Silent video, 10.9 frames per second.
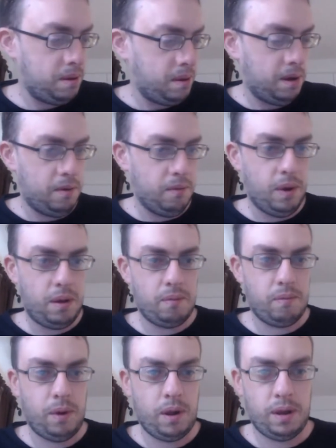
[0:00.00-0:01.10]

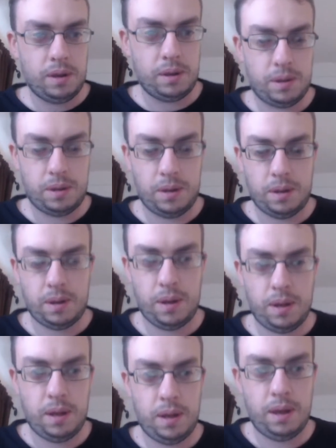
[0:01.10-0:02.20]
Wallace
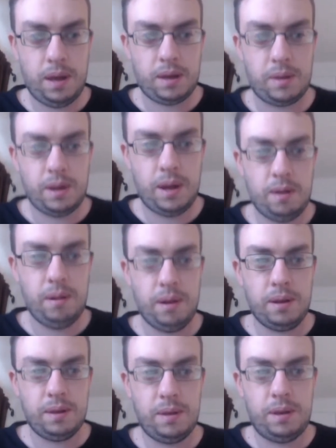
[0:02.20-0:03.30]
XL
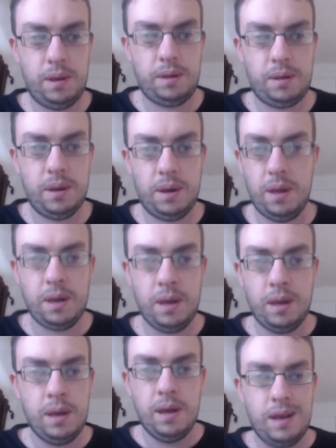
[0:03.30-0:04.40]
t-shirt.
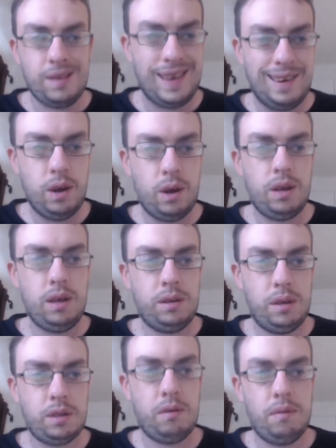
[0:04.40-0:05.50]
It's a lot
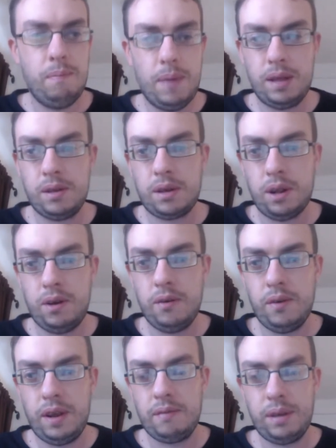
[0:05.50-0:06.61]
easier doing men's
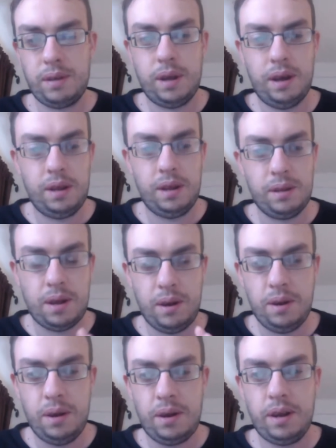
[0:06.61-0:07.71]
clothing, I've decided. It's a
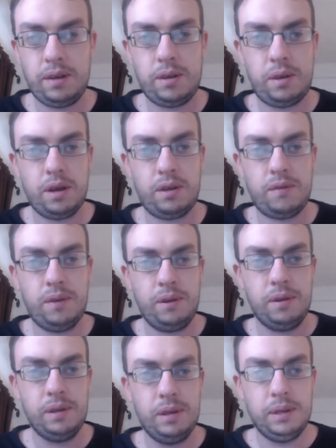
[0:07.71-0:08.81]
lot less stressful.
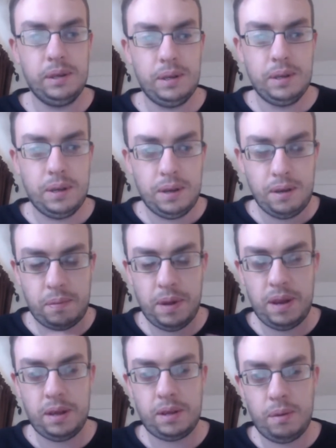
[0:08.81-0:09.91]
I spent
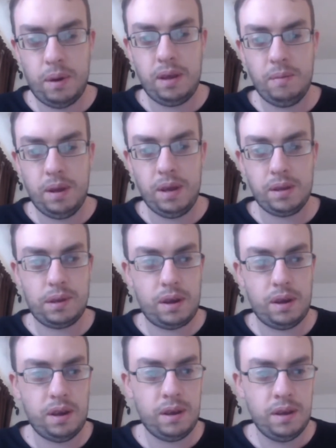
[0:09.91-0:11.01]
like 20 minutes trying to